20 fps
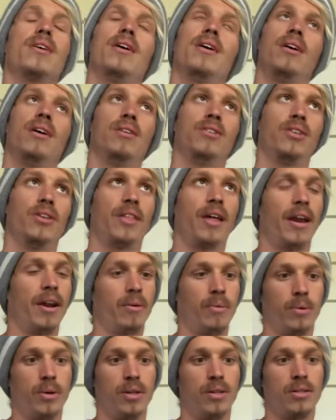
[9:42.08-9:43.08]
So then it
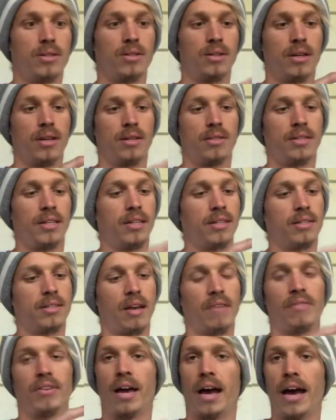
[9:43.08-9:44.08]
was 6,
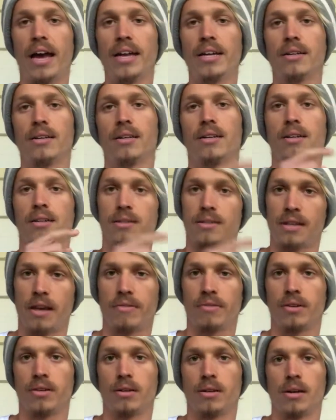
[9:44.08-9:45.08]
7, 8, 7.